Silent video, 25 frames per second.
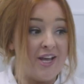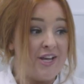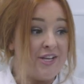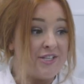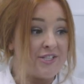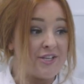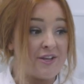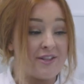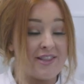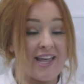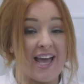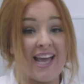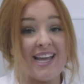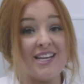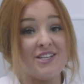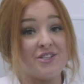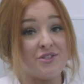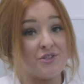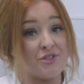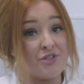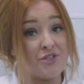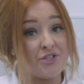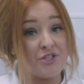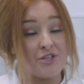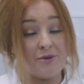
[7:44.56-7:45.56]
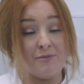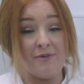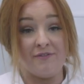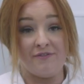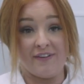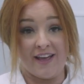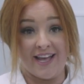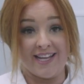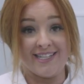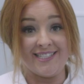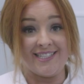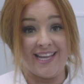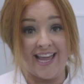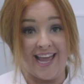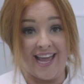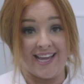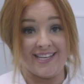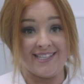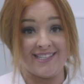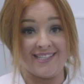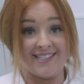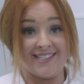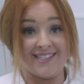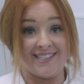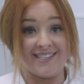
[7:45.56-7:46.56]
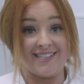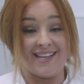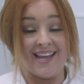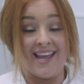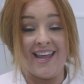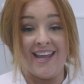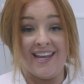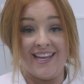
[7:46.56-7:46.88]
So that is just some of our tests